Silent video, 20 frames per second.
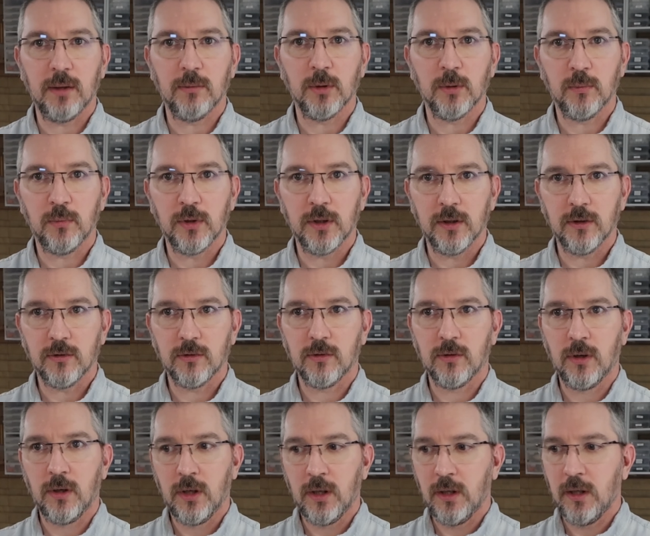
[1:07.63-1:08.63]
able to put
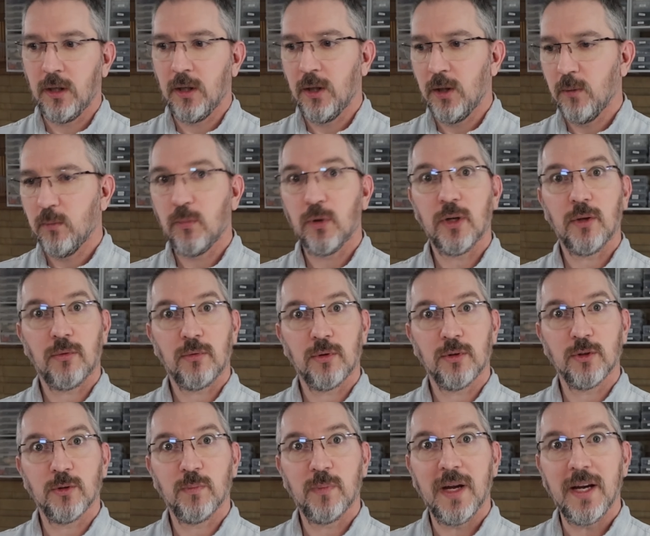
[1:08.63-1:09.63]
it
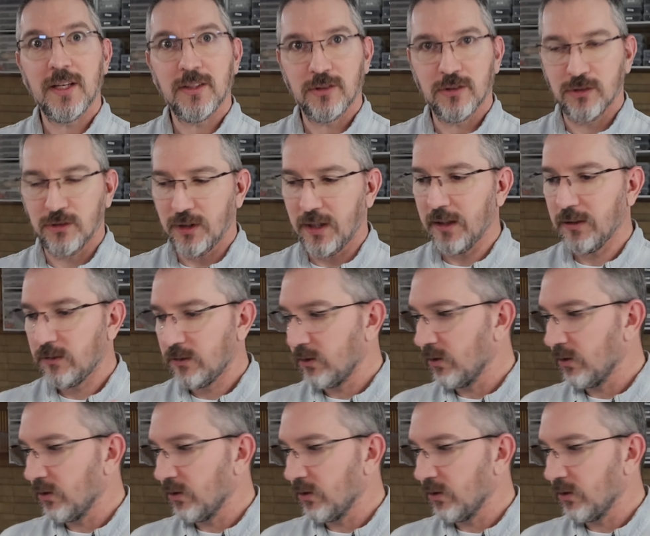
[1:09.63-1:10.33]
through its paces yet.